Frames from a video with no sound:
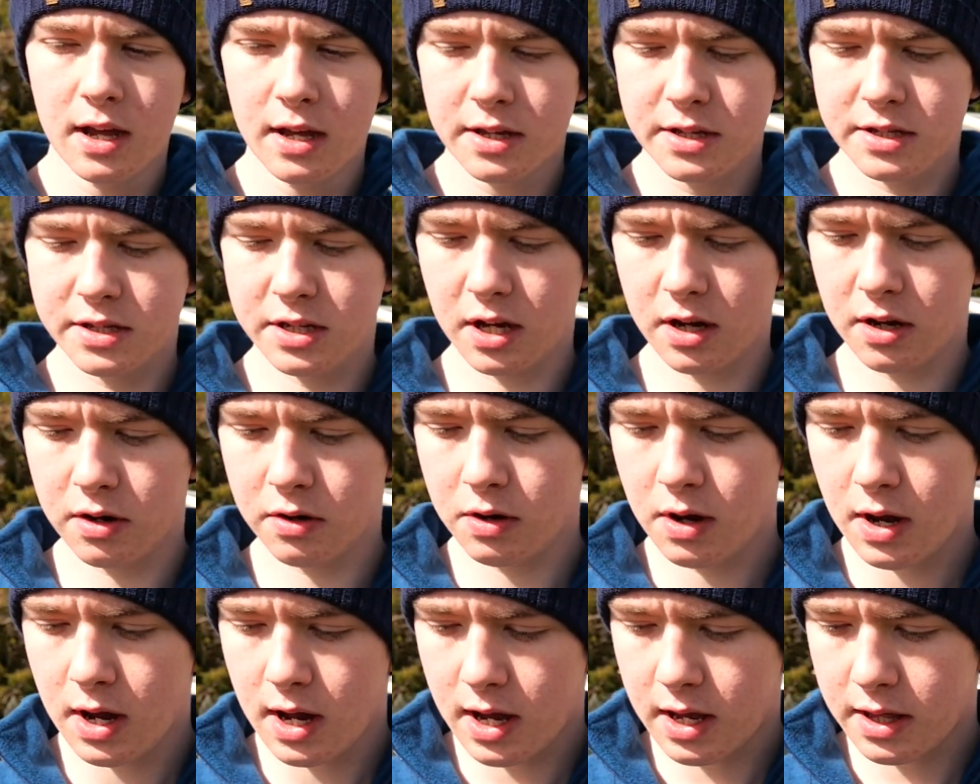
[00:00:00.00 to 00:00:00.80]

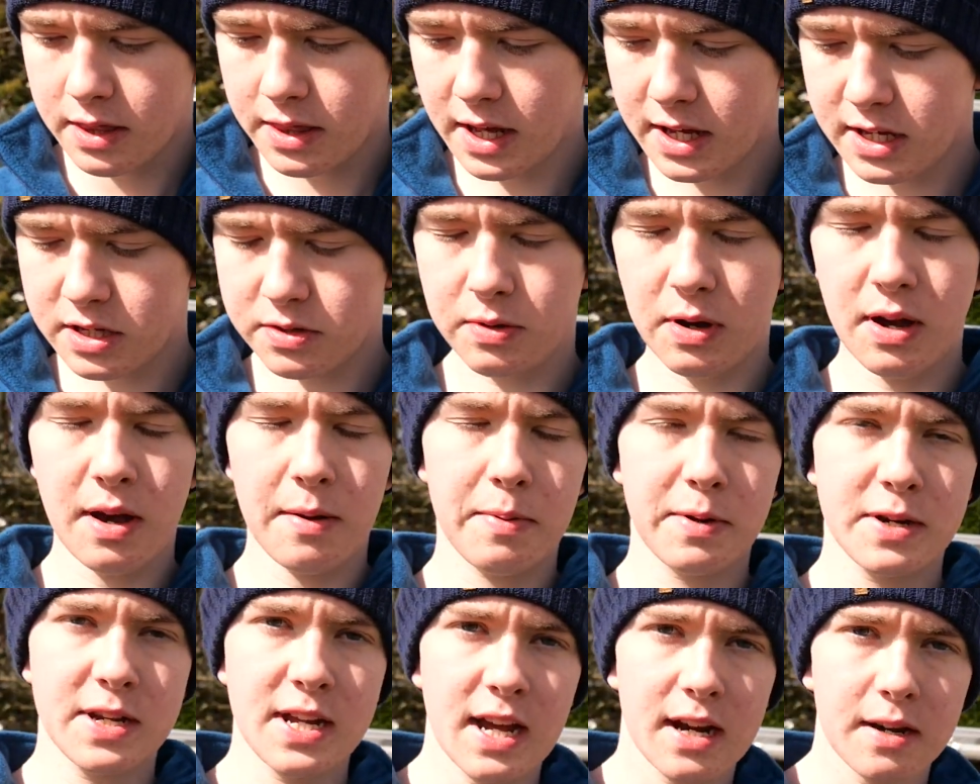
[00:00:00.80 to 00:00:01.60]
So that's why I
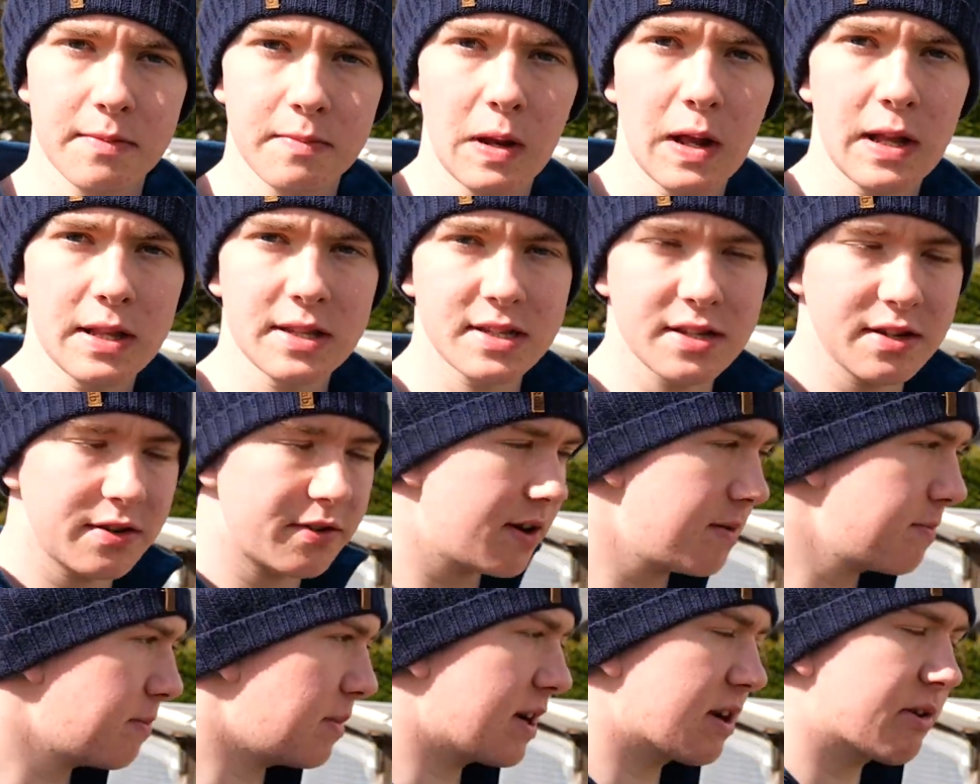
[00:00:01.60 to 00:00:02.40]
protect plants that
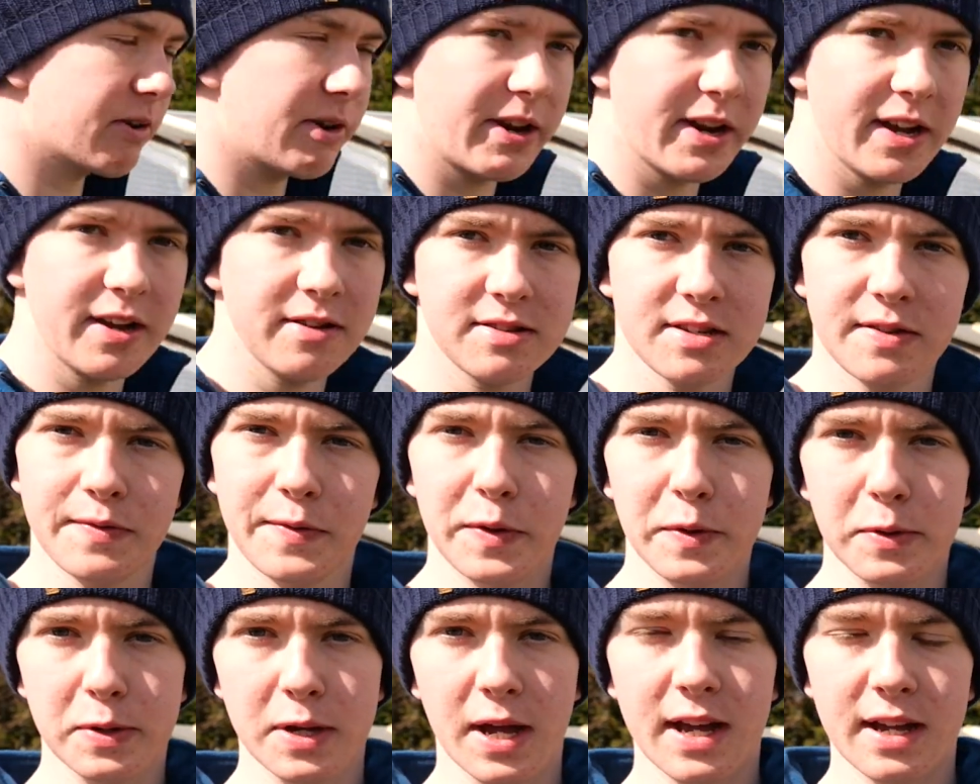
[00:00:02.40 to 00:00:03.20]
are in my greenhouse, if
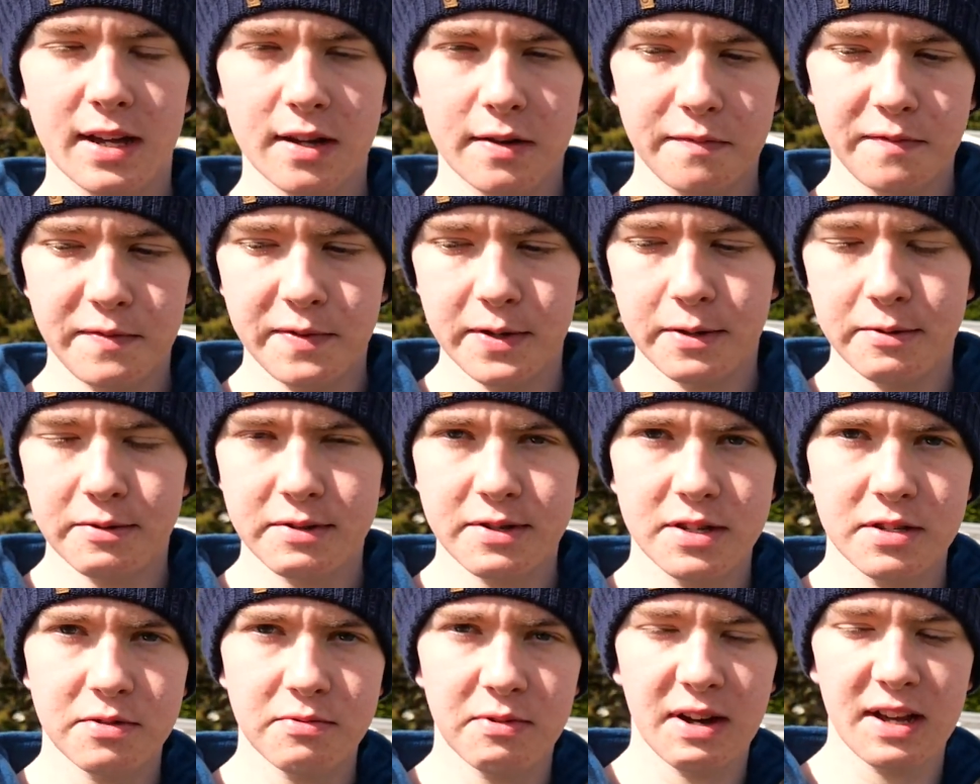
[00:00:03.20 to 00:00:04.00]
you're getting
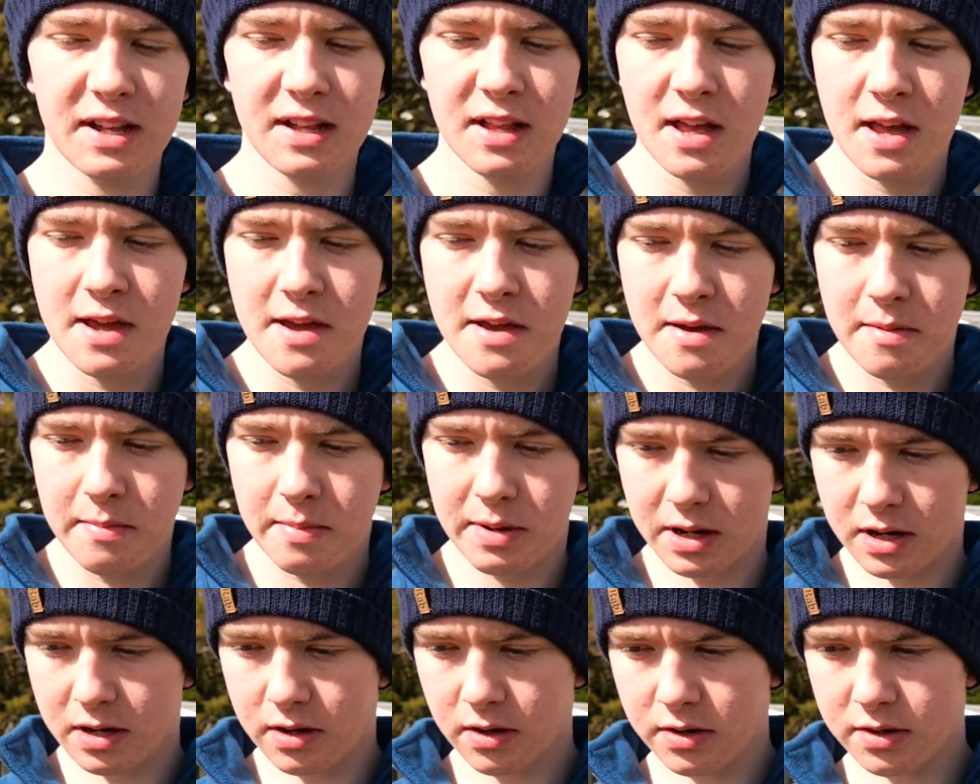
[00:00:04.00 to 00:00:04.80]
confused as well,
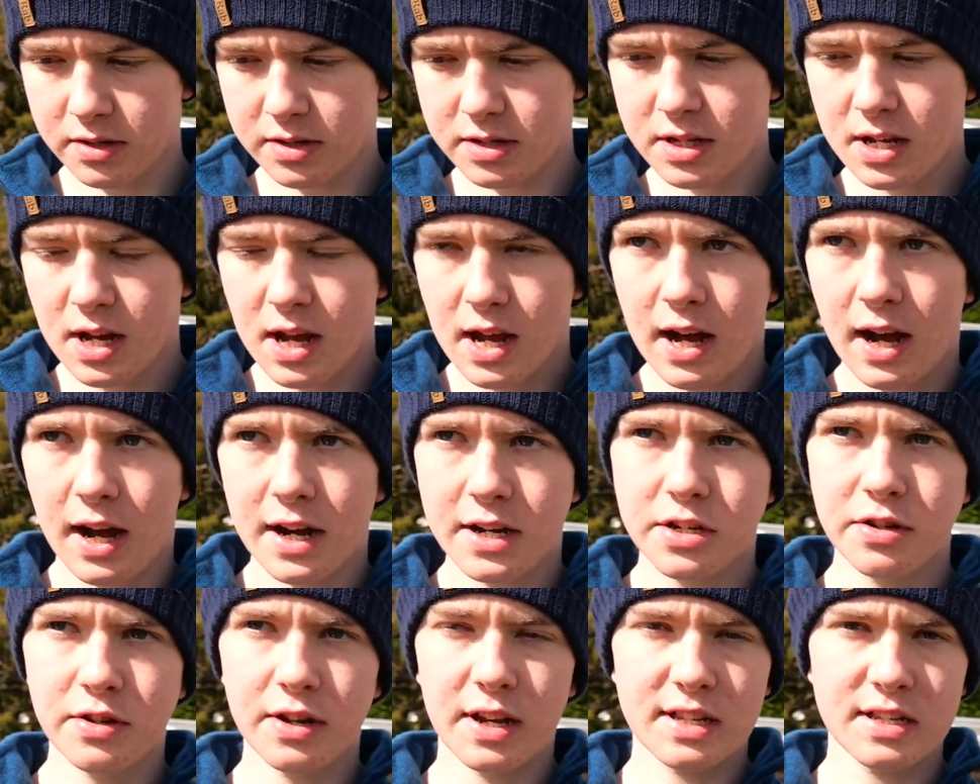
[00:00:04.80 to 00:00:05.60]
because I
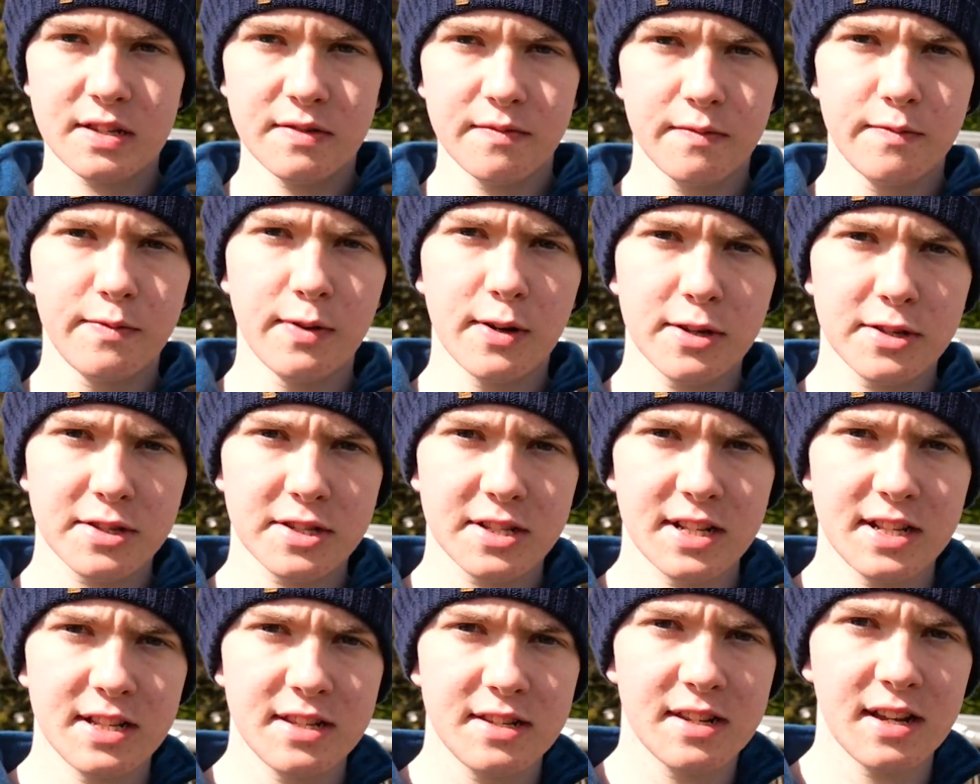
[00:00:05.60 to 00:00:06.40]
do get some
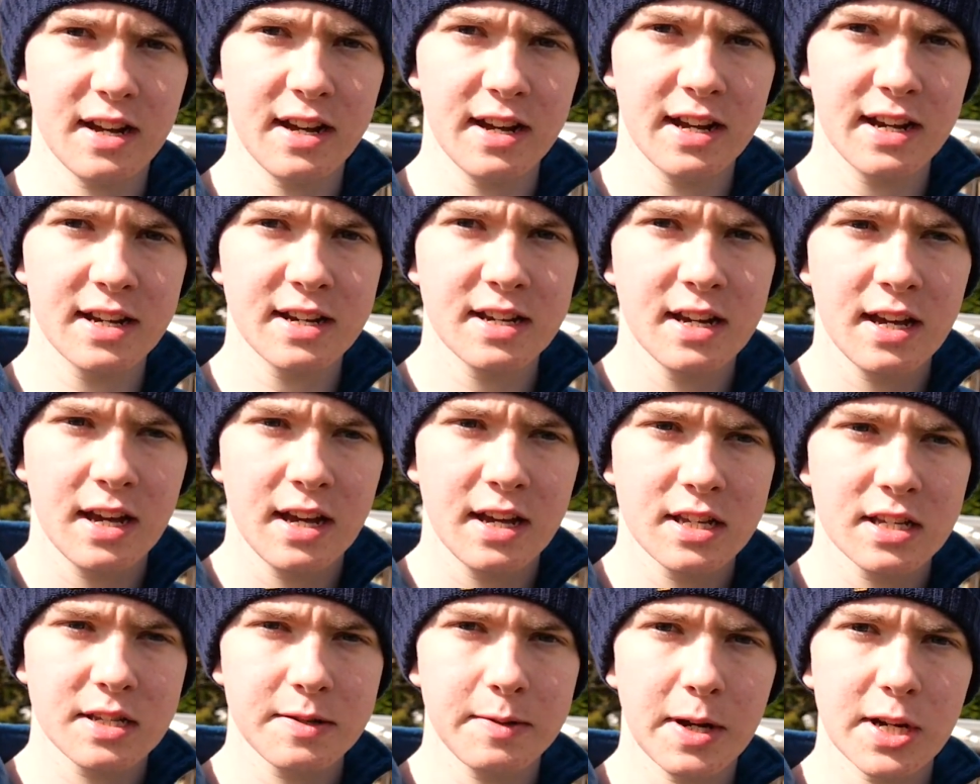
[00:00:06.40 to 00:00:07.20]
frost inside,
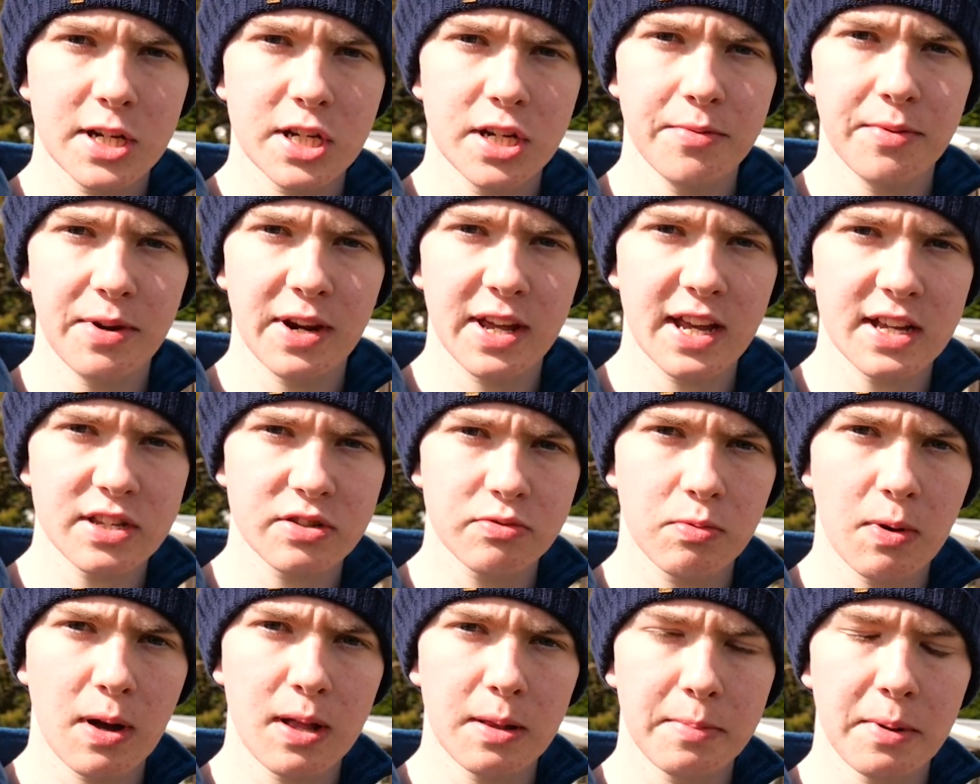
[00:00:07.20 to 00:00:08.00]
especially when it
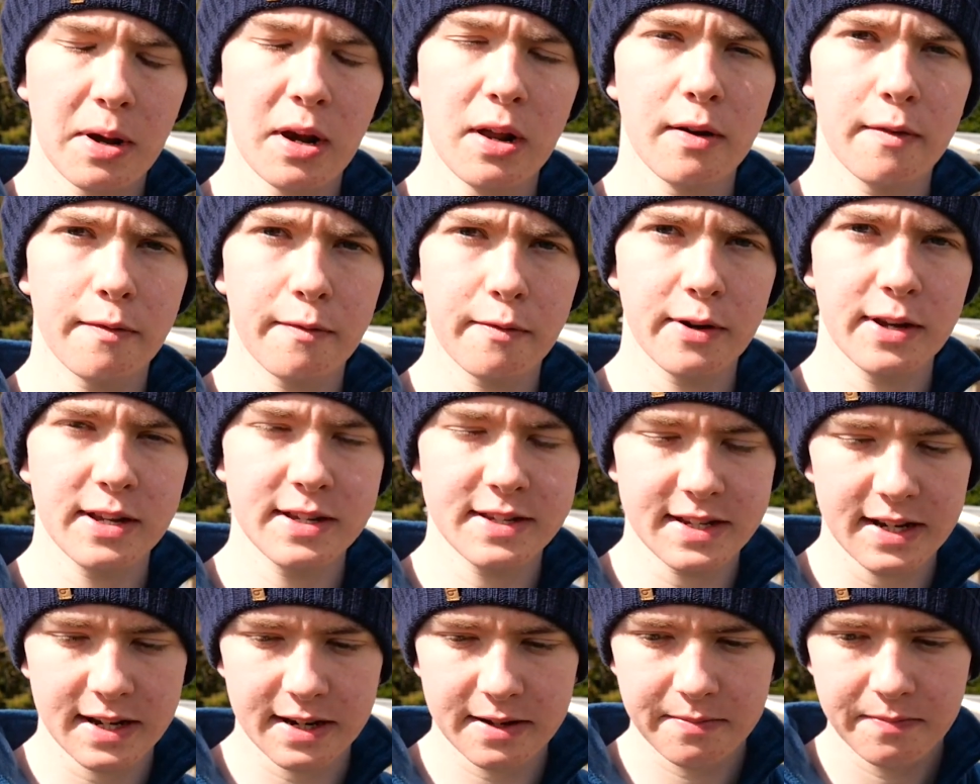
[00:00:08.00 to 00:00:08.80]
gets well below
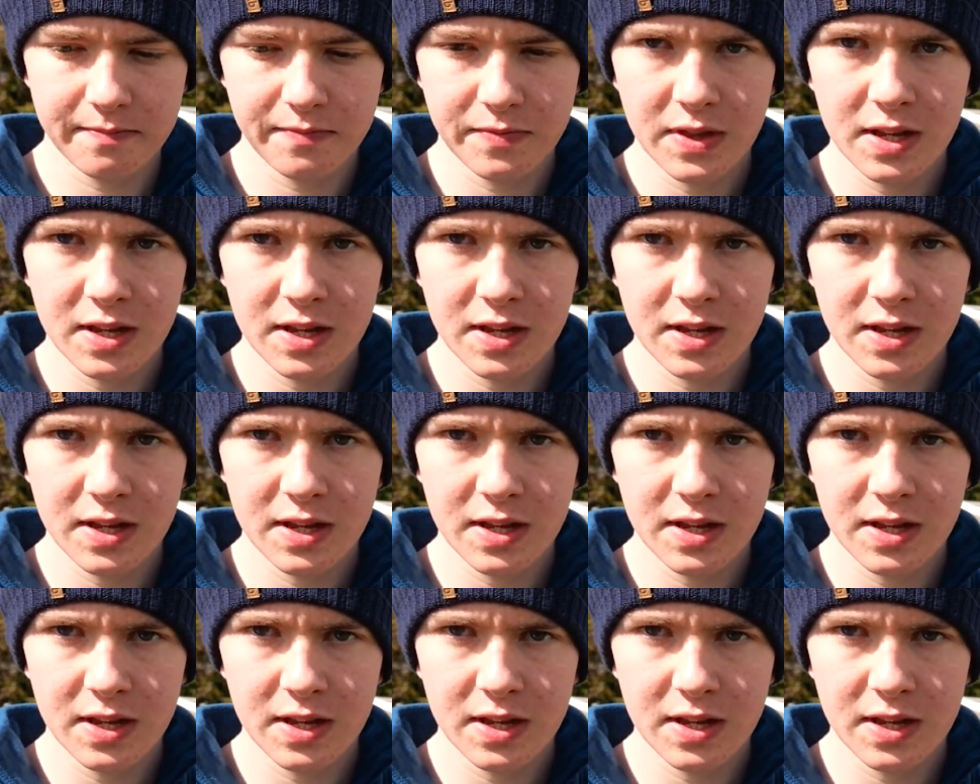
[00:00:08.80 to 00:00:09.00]
freezing.